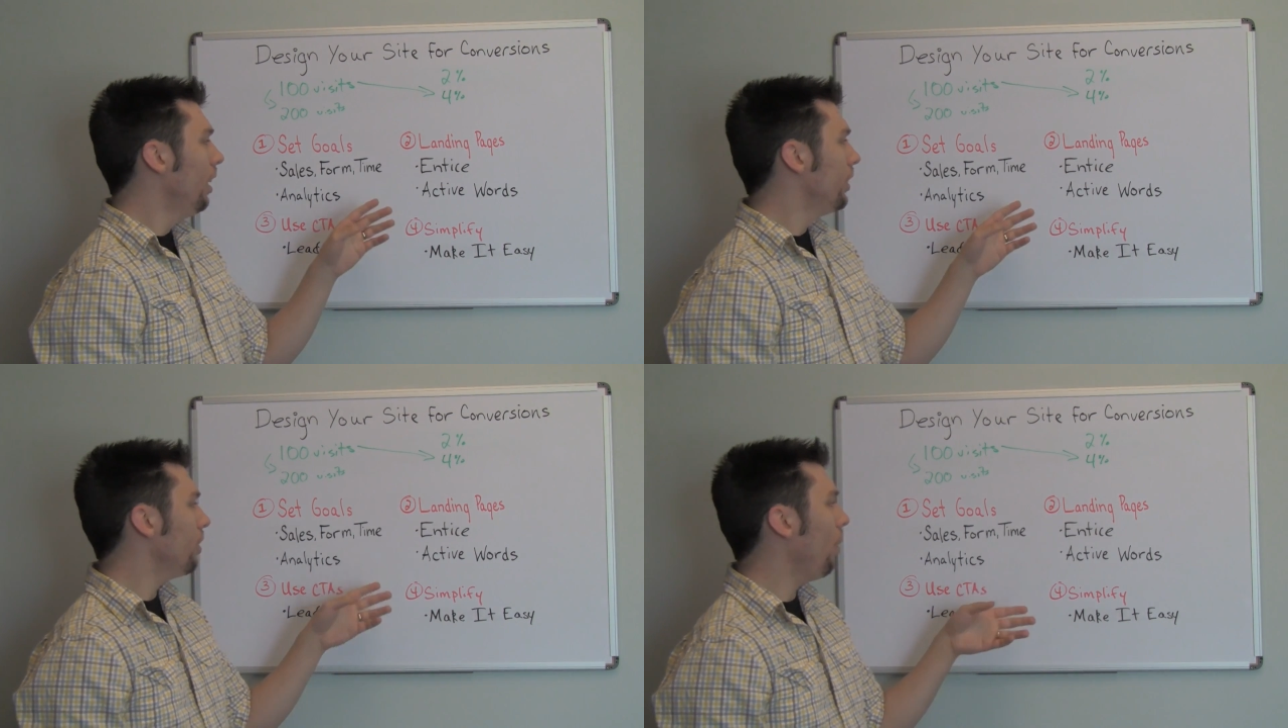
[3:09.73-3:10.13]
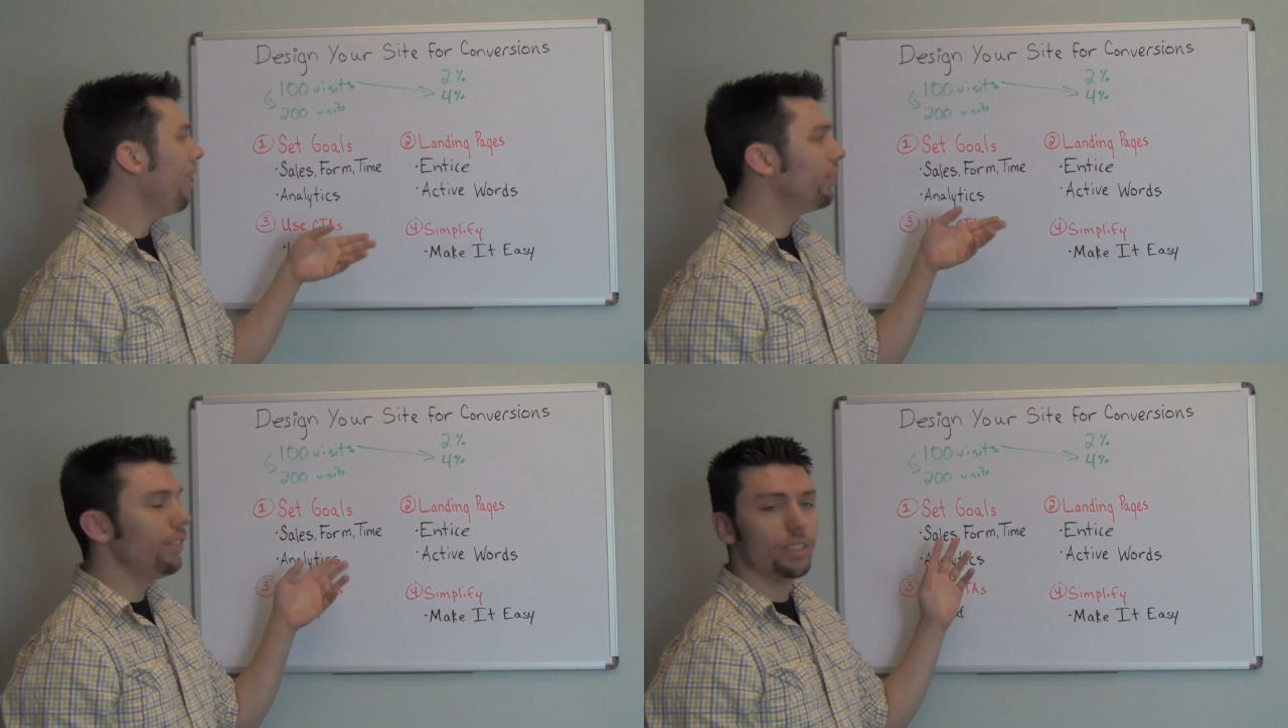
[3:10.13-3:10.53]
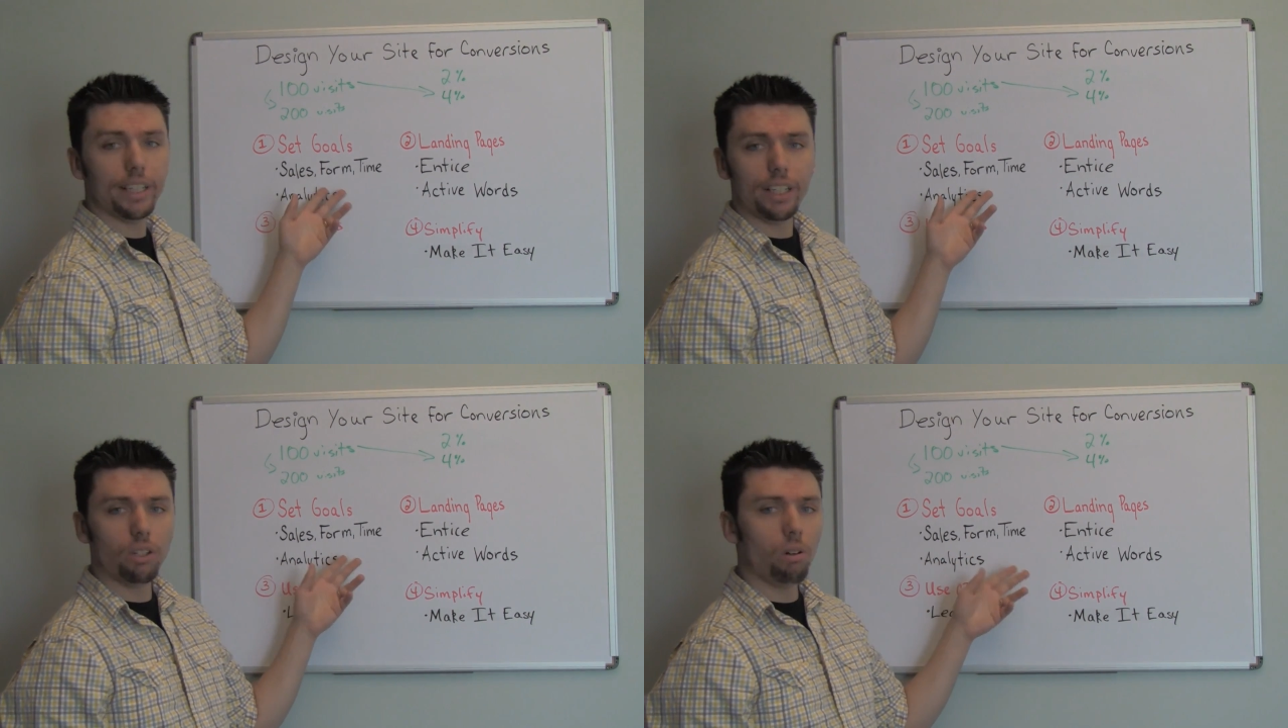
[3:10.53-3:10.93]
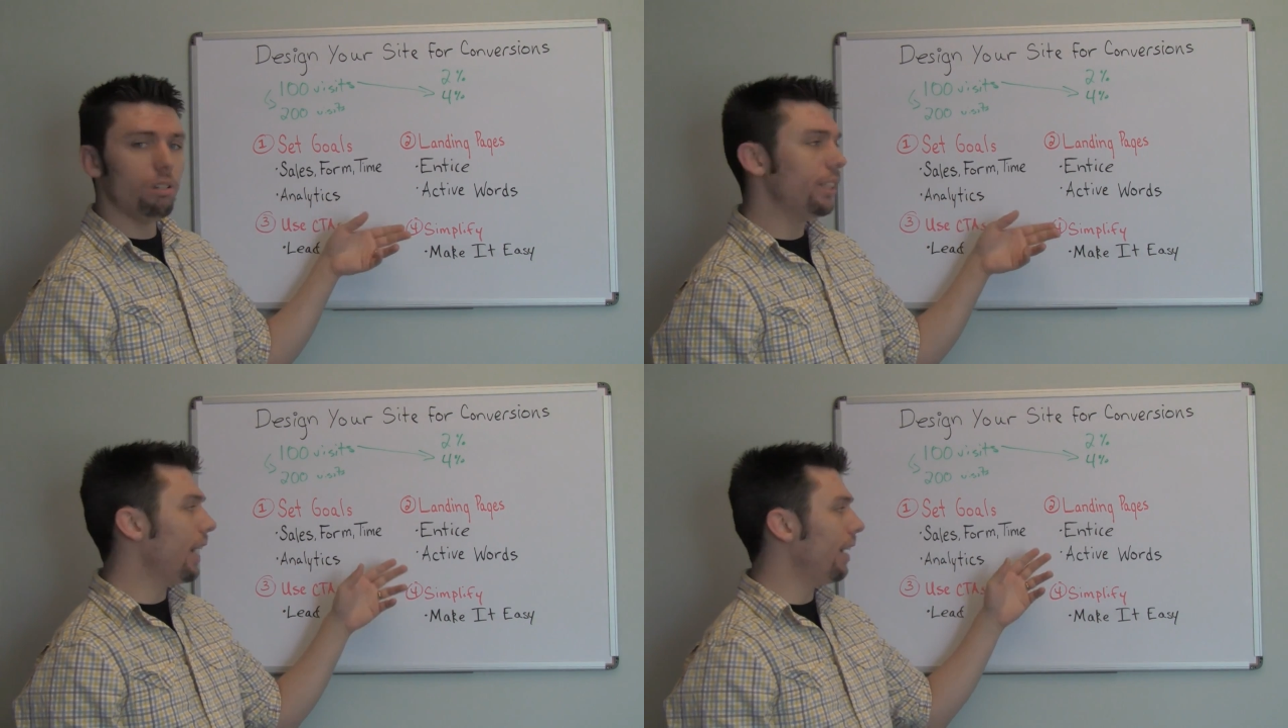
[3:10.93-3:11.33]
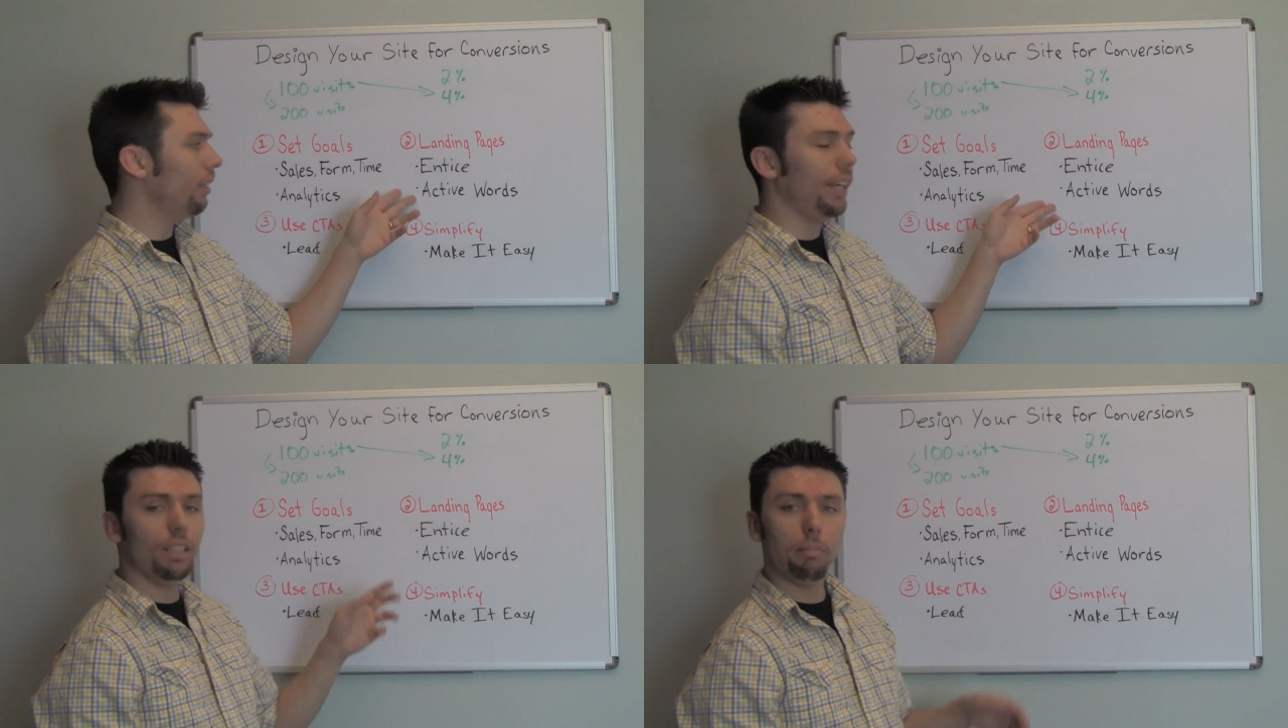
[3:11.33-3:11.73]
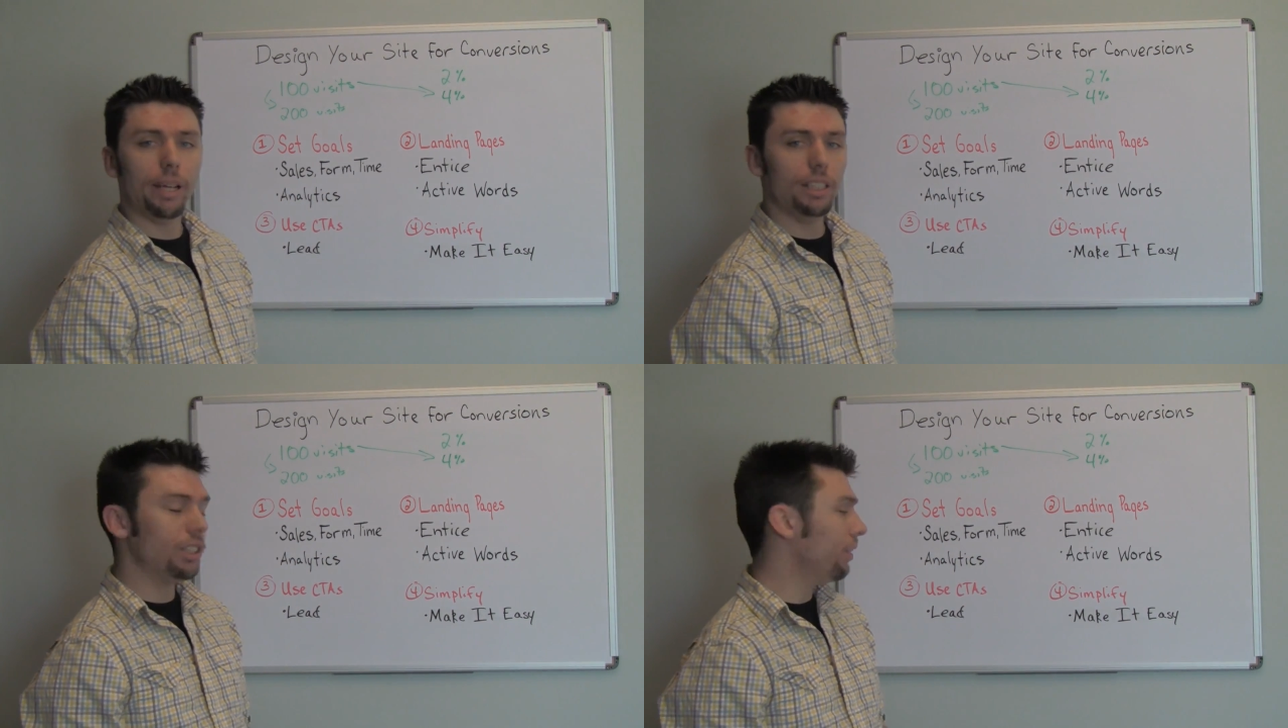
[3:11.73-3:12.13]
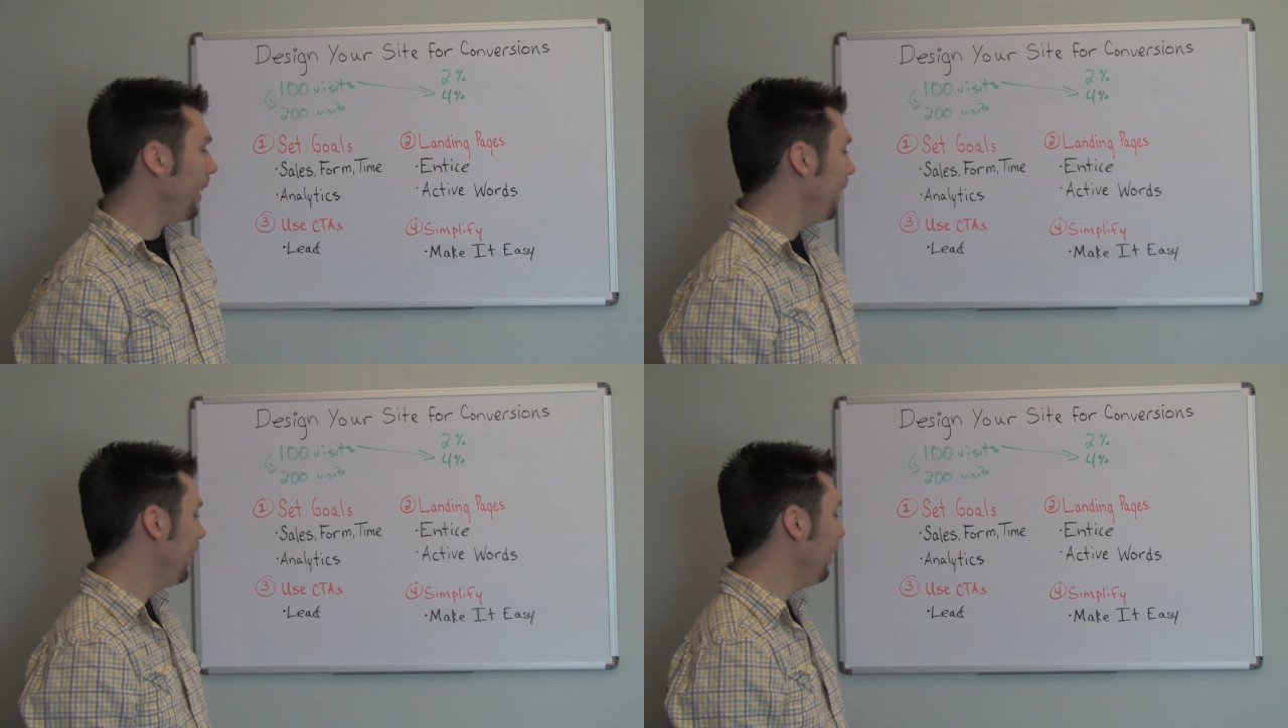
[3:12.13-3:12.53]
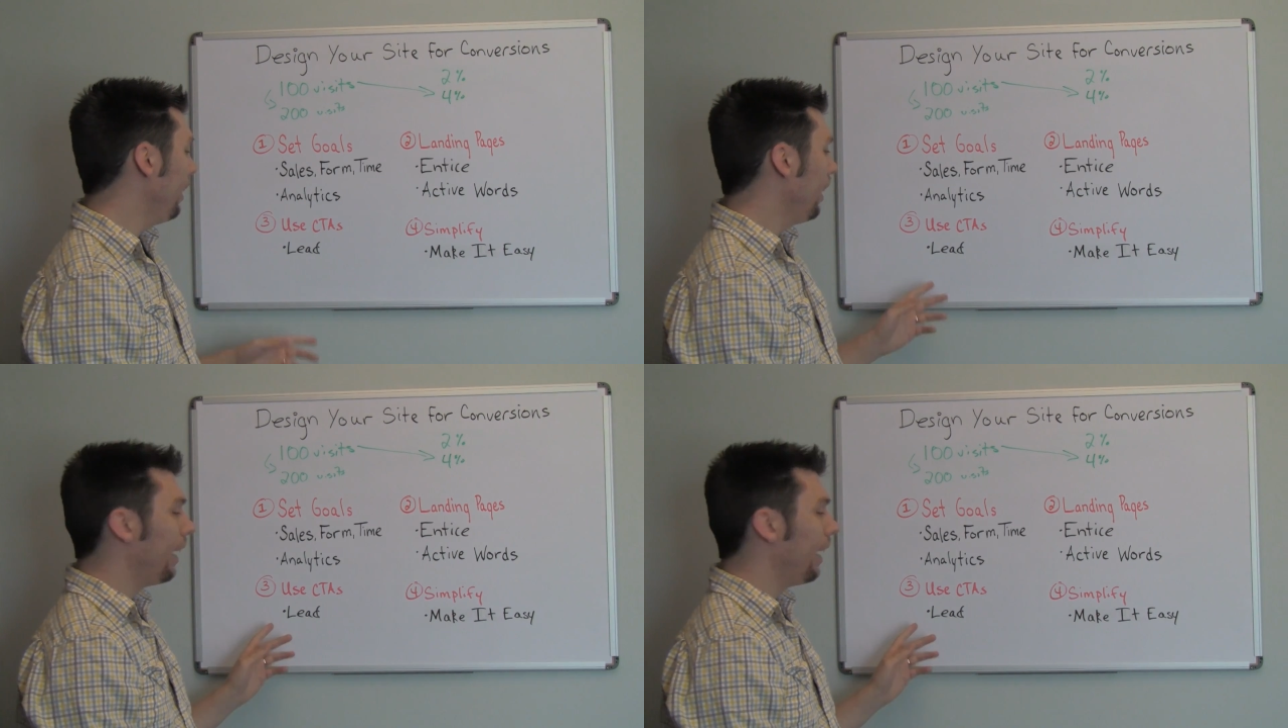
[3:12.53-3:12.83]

So after you set your goals, you got your landing pages created,